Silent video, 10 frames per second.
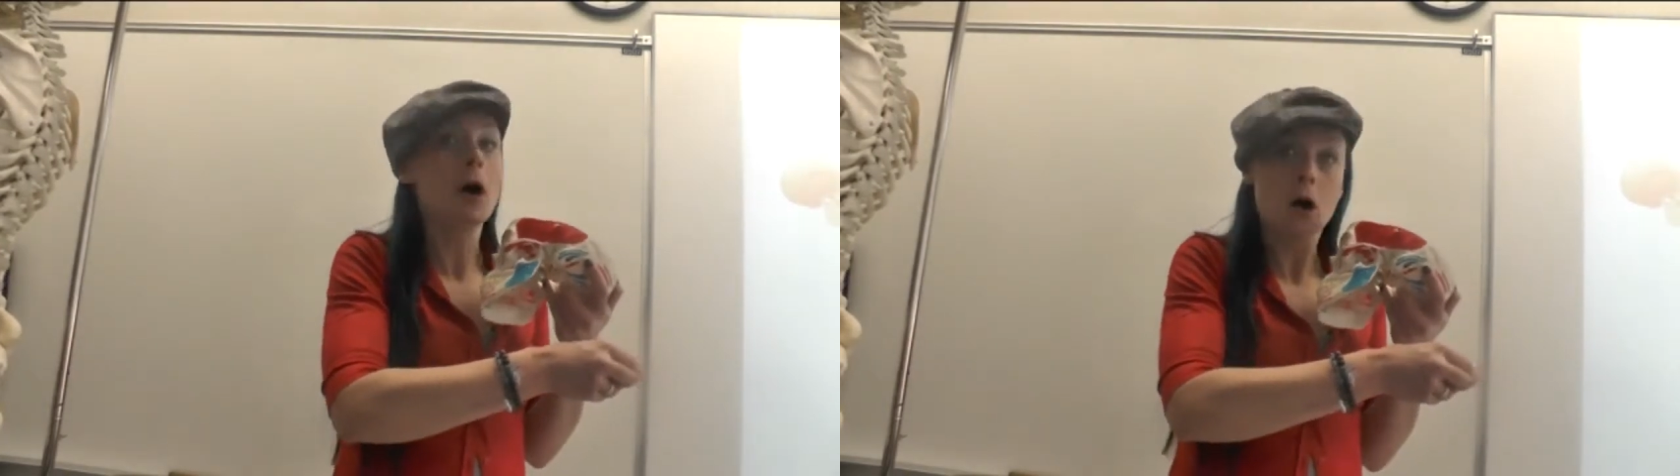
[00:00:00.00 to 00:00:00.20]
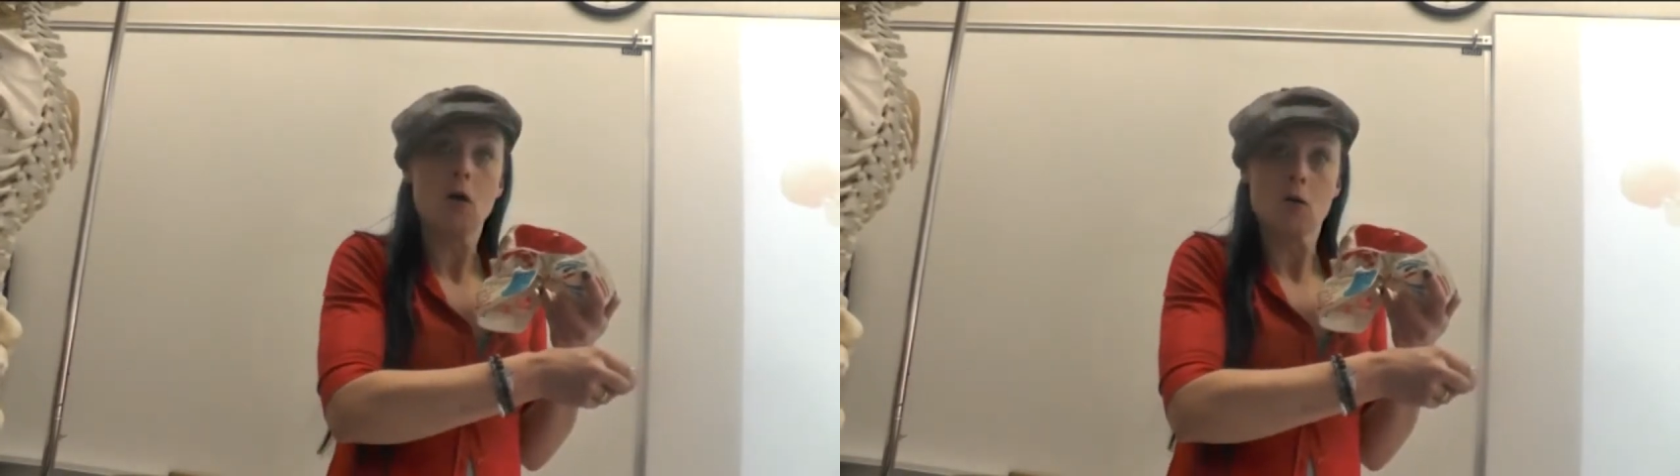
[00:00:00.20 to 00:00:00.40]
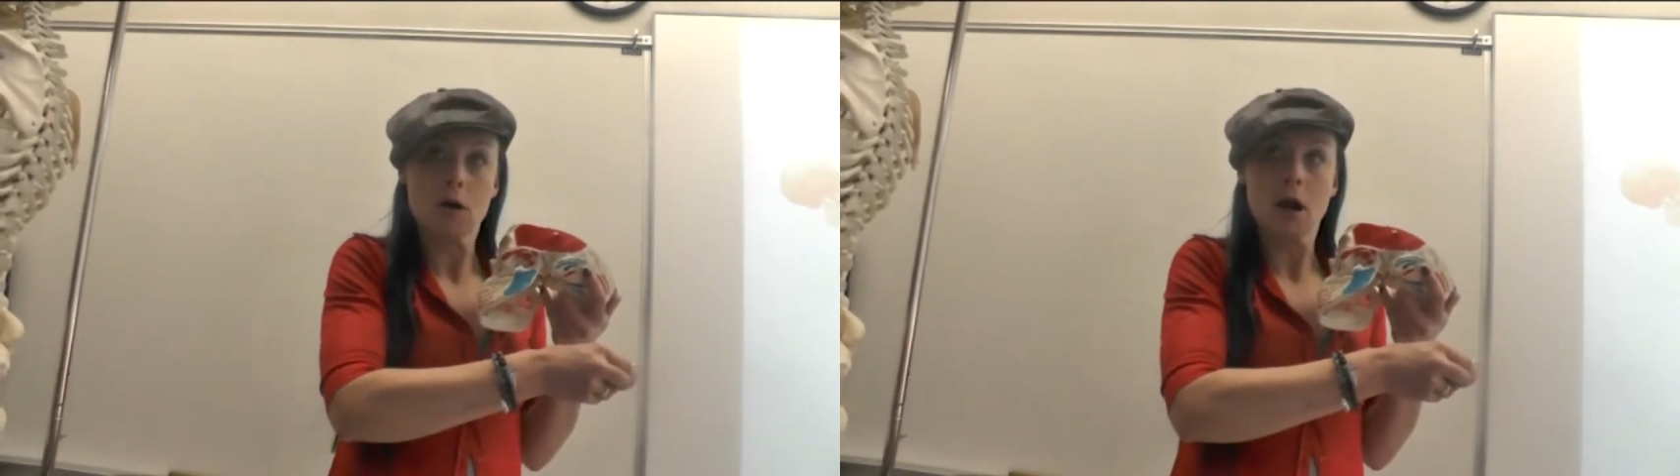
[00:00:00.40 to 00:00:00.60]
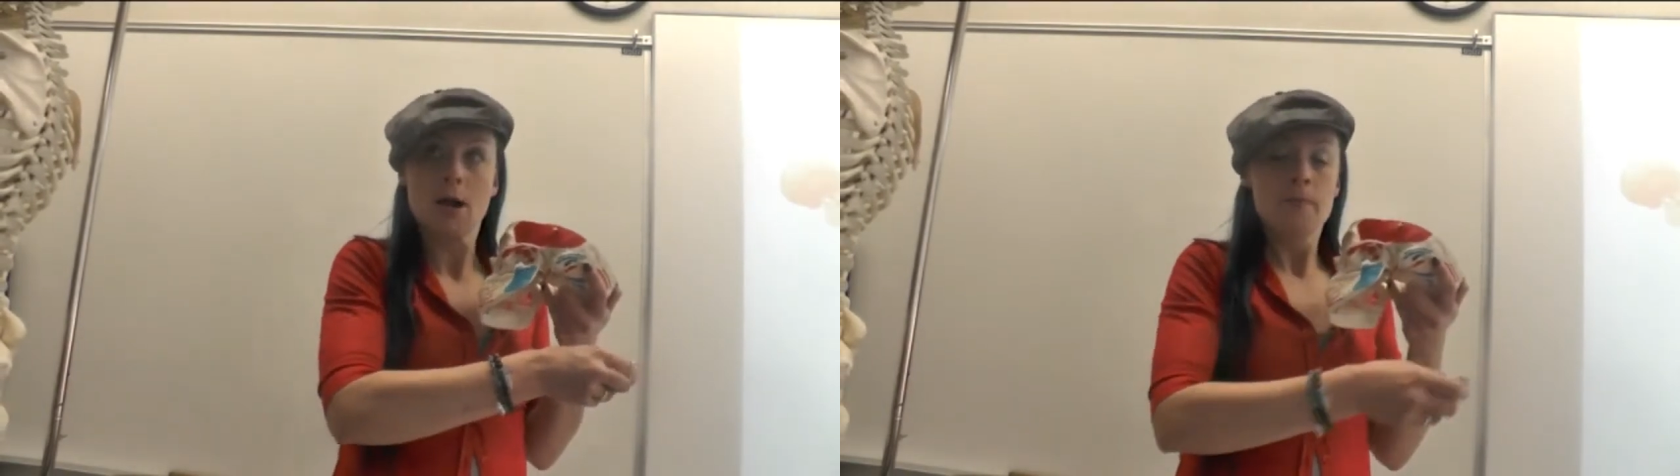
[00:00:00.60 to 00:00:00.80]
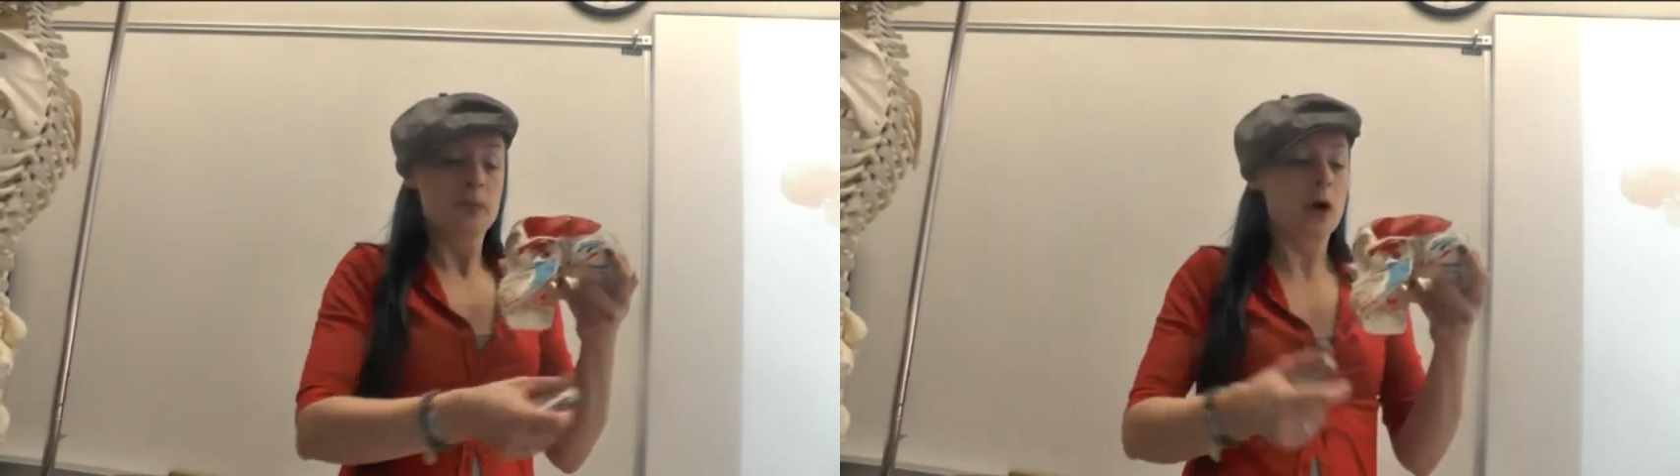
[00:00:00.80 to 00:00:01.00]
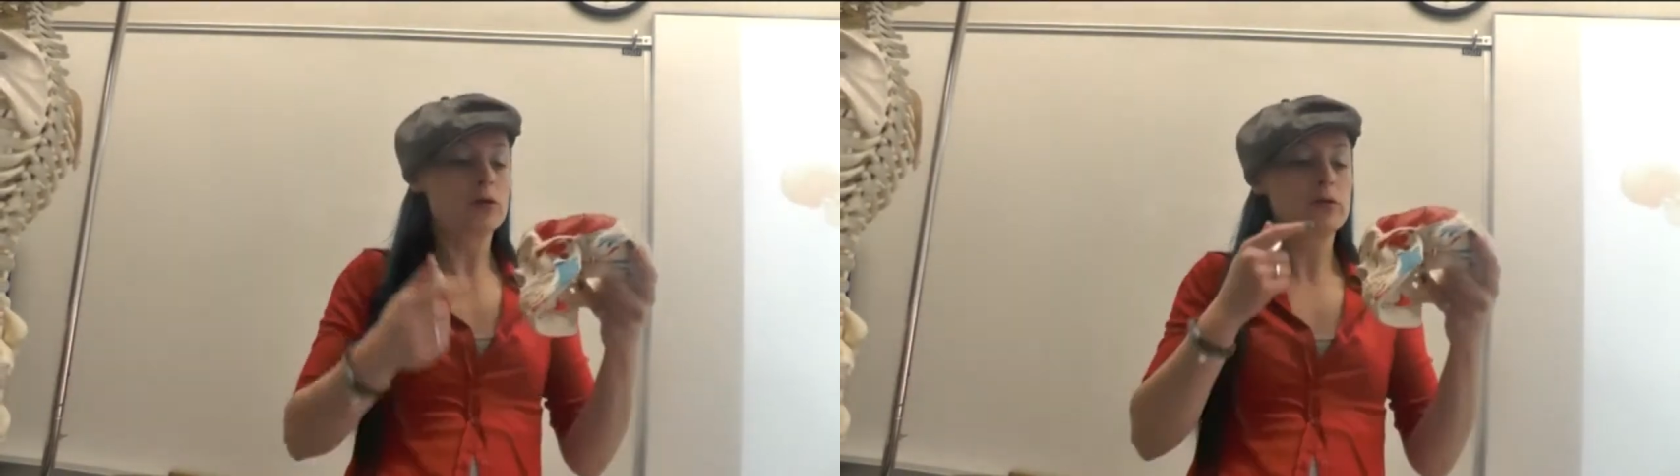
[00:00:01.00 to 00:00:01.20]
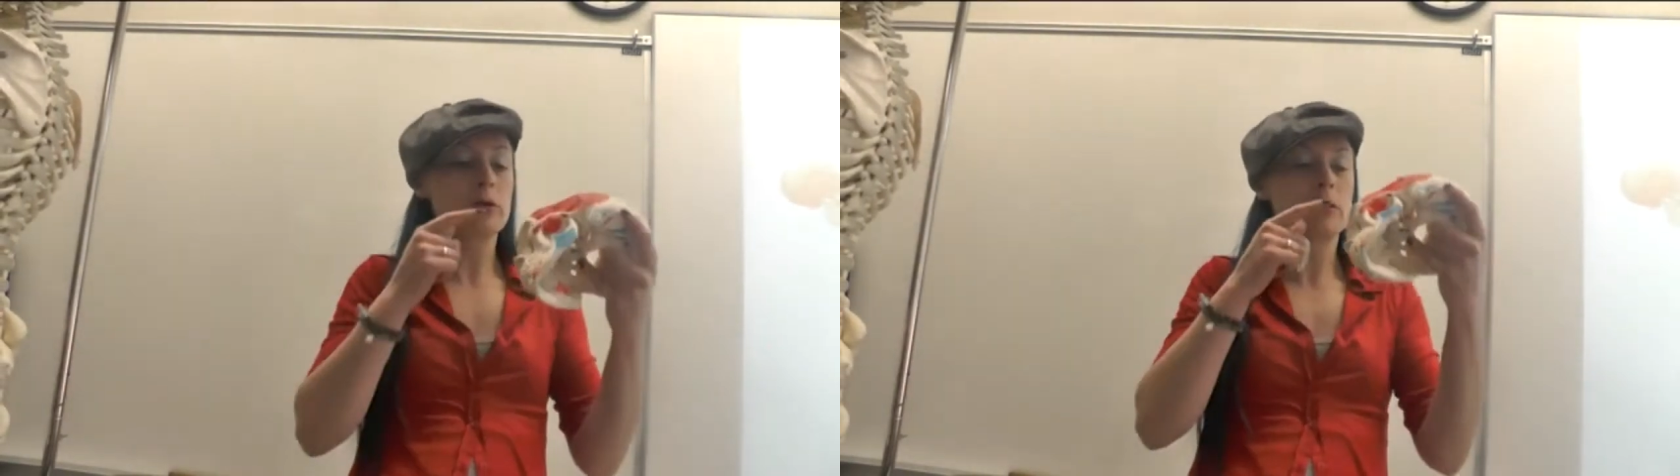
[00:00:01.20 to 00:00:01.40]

bone. Those two